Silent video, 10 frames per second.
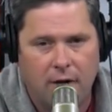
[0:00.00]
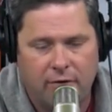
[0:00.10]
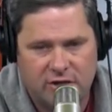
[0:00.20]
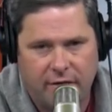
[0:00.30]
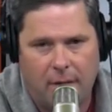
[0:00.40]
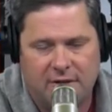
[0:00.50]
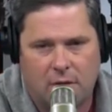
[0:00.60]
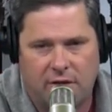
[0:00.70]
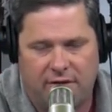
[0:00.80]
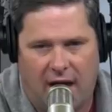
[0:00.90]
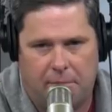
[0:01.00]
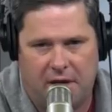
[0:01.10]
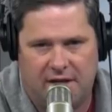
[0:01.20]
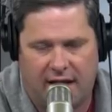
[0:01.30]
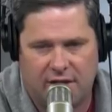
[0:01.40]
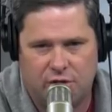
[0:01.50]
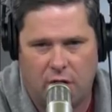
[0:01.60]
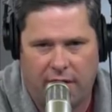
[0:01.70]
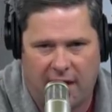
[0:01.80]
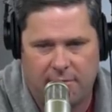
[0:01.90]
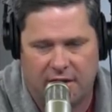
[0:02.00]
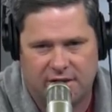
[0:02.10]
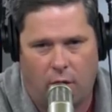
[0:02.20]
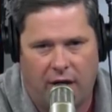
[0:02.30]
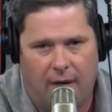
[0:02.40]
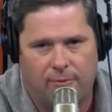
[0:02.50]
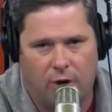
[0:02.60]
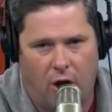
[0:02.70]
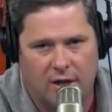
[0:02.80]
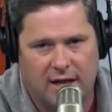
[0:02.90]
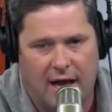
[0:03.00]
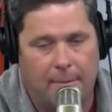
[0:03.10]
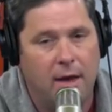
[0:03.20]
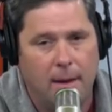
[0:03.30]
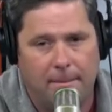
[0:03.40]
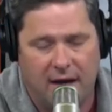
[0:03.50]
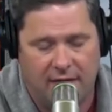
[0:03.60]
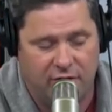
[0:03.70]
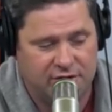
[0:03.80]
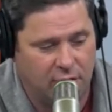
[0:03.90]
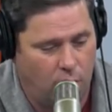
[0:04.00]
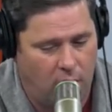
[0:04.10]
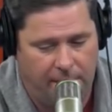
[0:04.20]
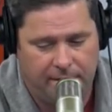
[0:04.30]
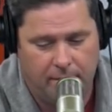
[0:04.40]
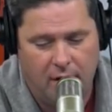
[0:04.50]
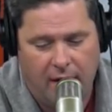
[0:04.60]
First of all, let me start with the VIP tickets. You know they have been sold out for a long time. Many of you still want them.